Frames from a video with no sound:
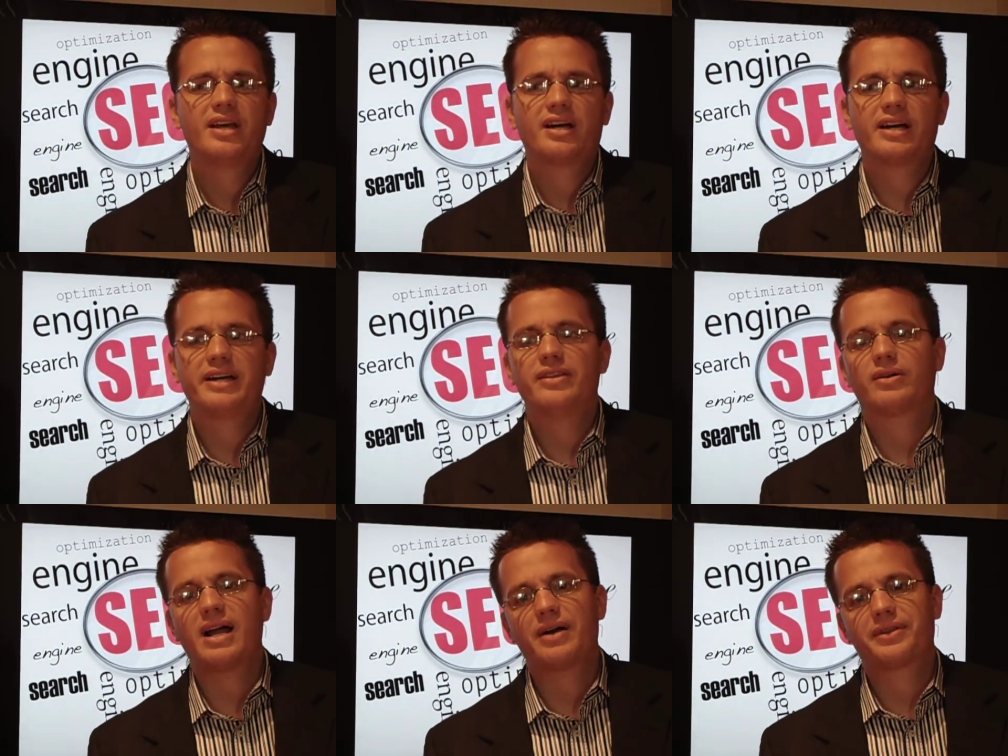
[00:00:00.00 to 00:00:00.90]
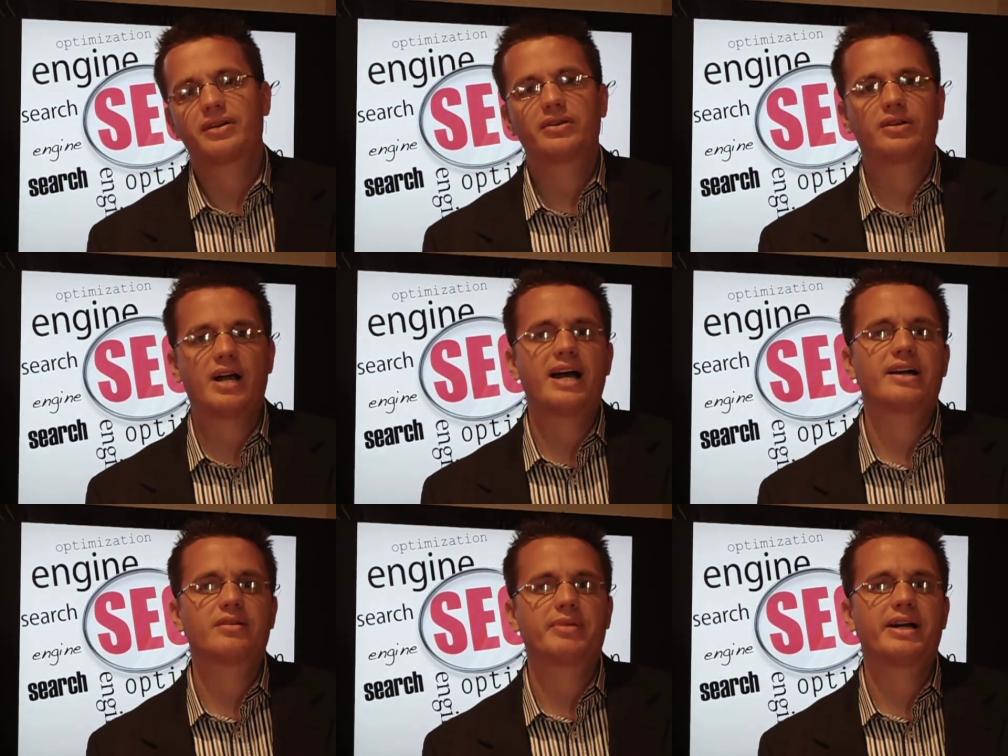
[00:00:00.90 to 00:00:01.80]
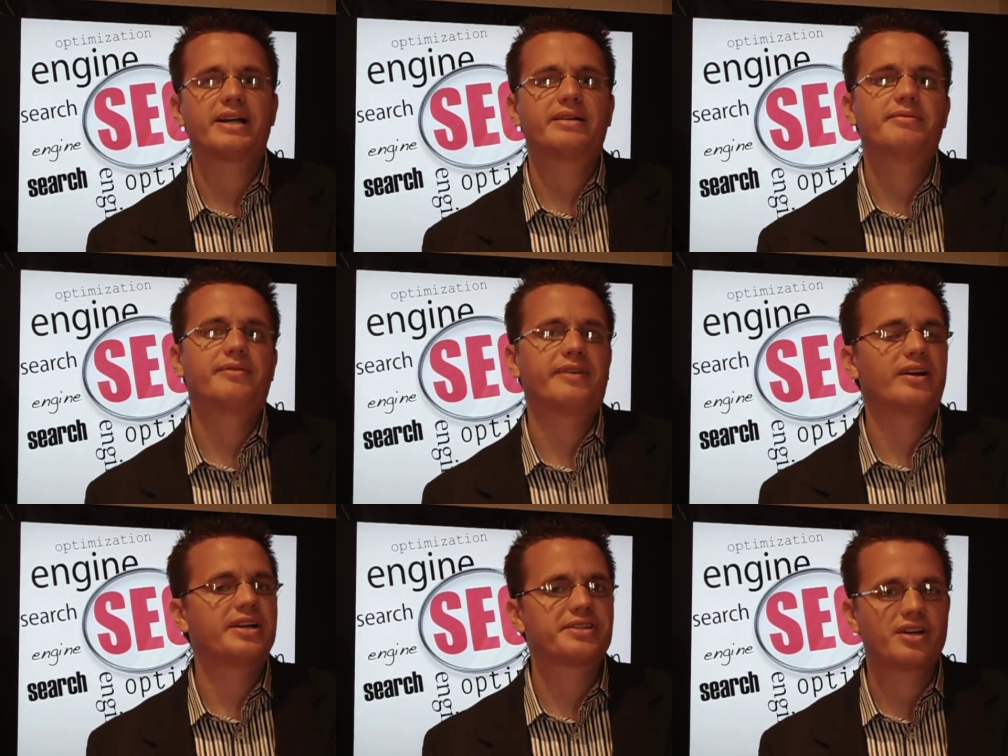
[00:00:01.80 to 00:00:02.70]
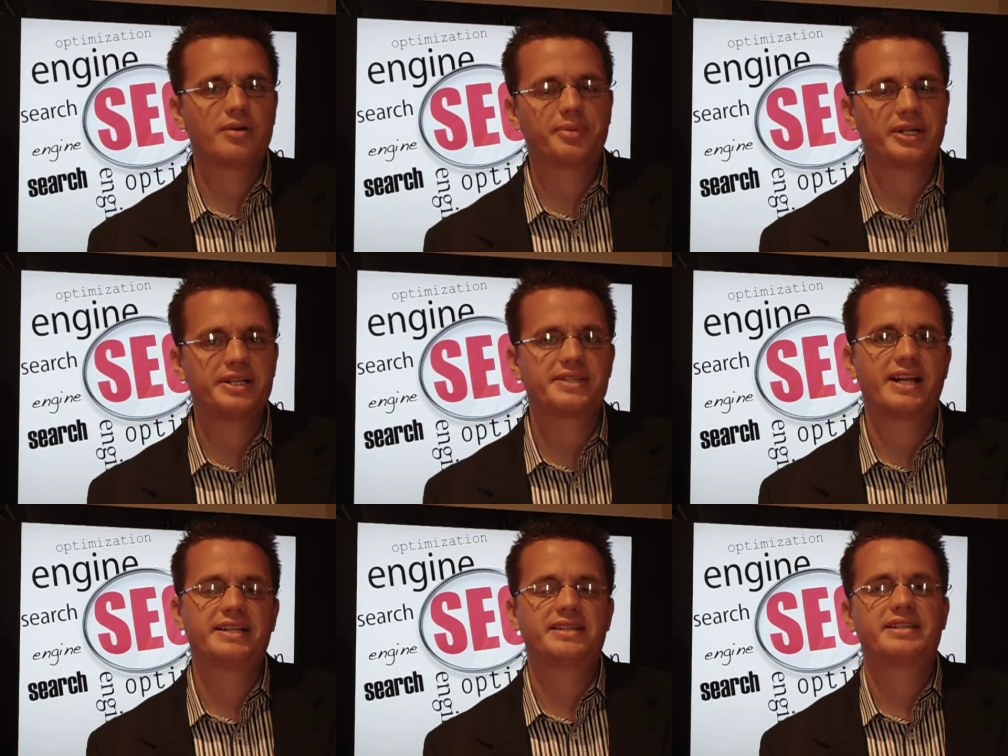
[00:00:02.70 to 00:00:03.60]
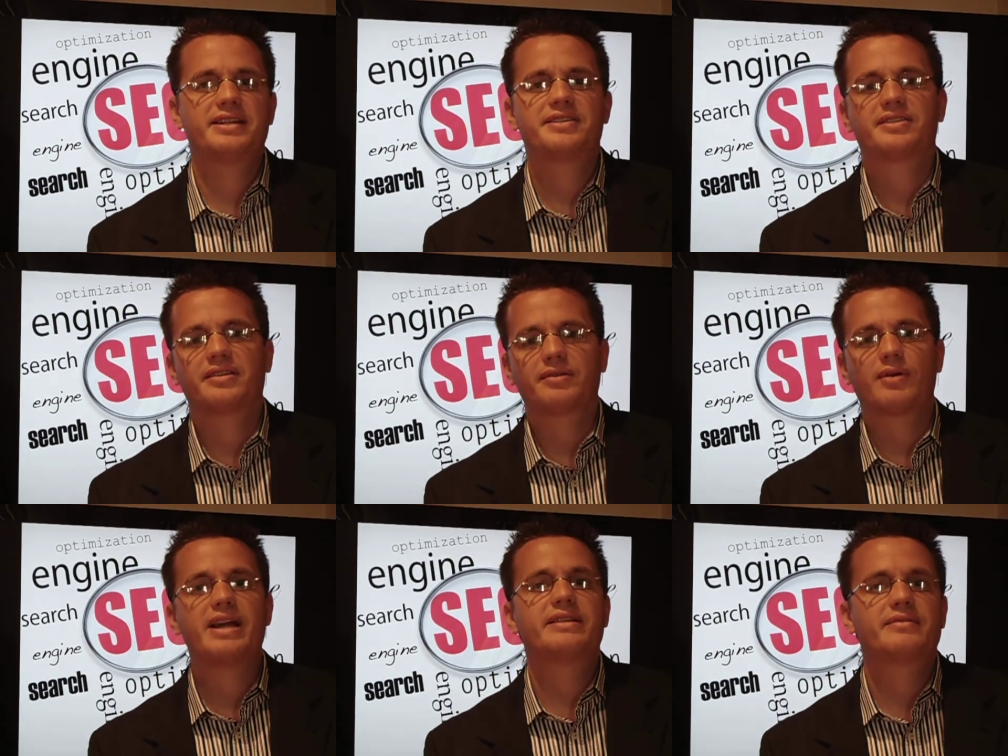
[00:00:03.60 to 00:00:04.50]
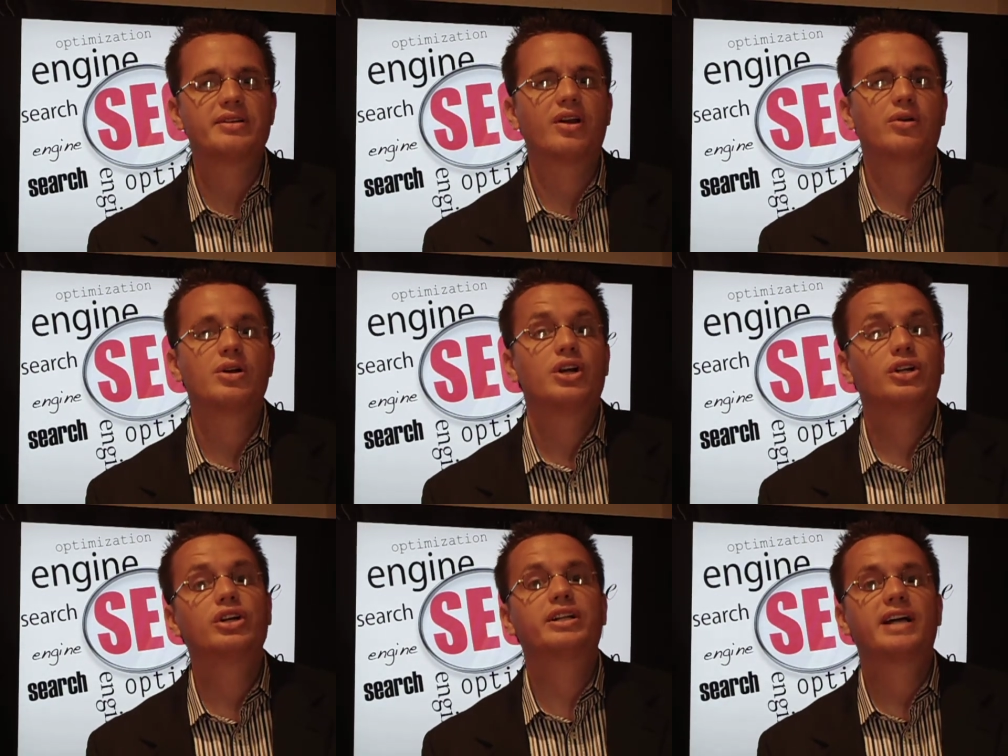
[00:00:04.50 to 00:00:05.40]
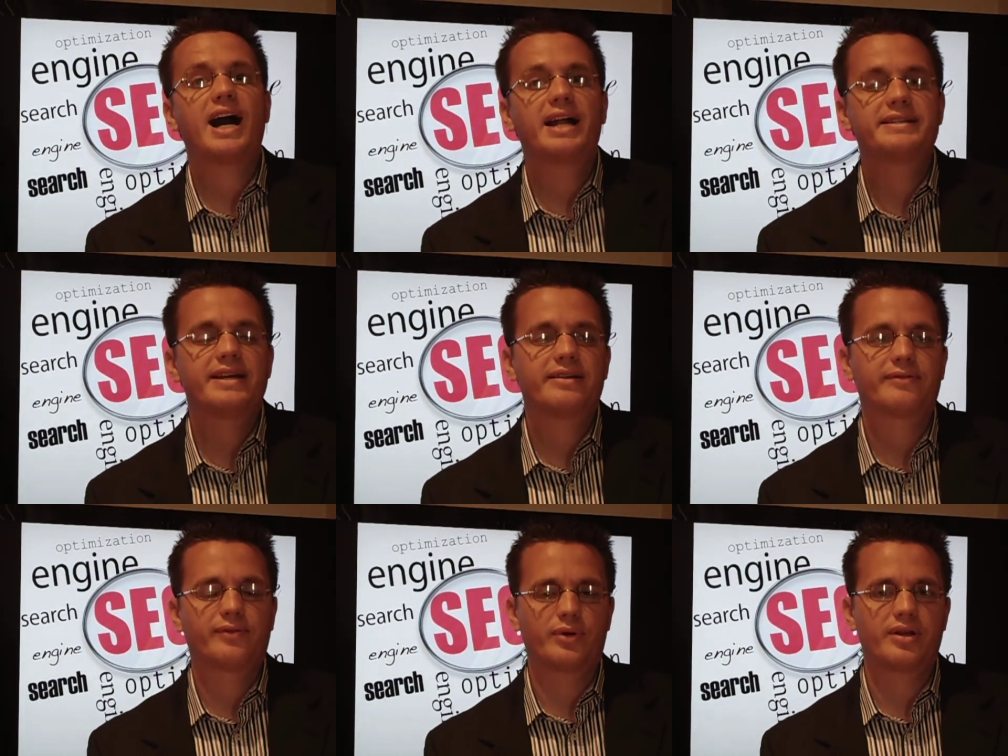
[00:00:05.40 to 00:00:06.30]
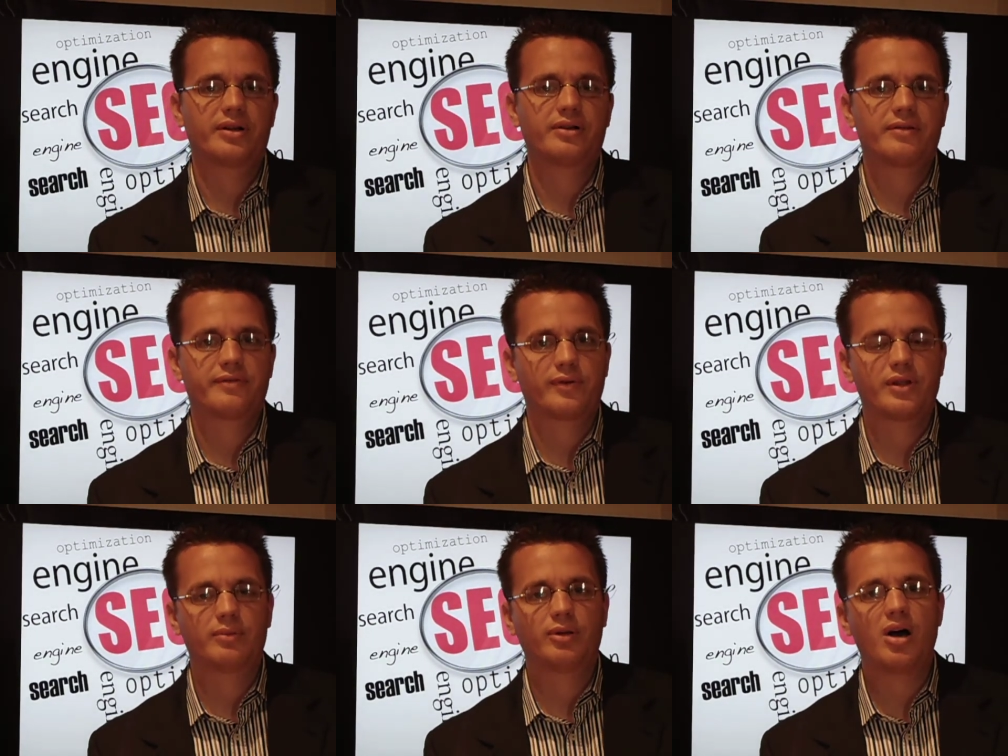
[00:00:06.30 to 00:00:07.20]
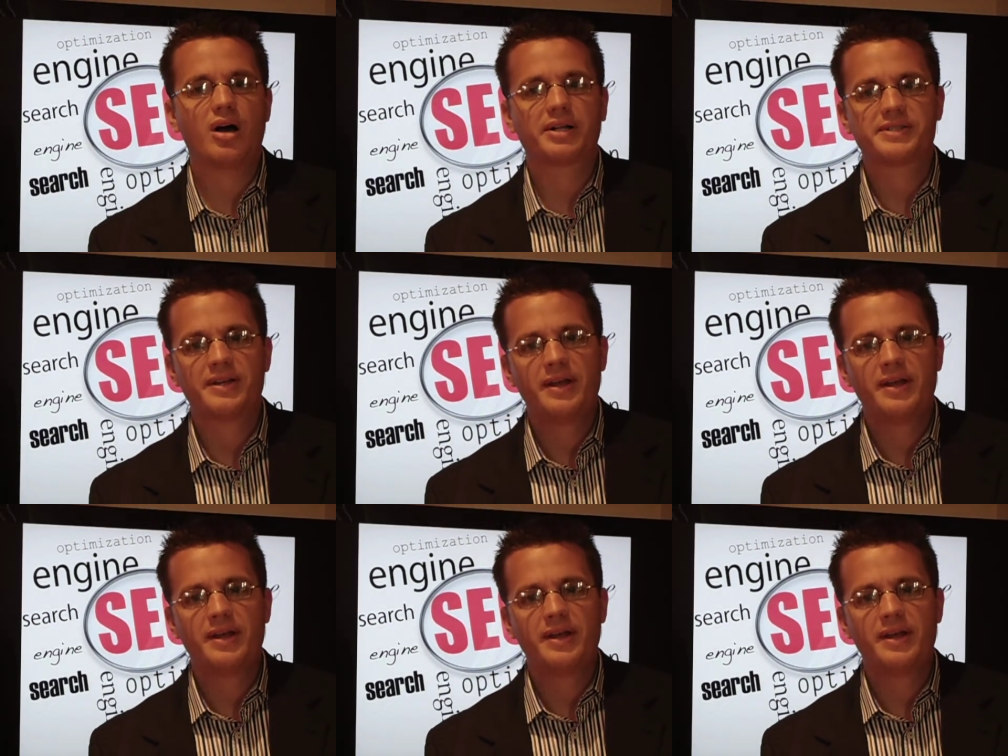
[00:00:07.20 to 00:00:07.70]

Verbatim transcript: Uh, and they're out there and they're hired by various companies and entities to write, you know, good content for their, for their blogs.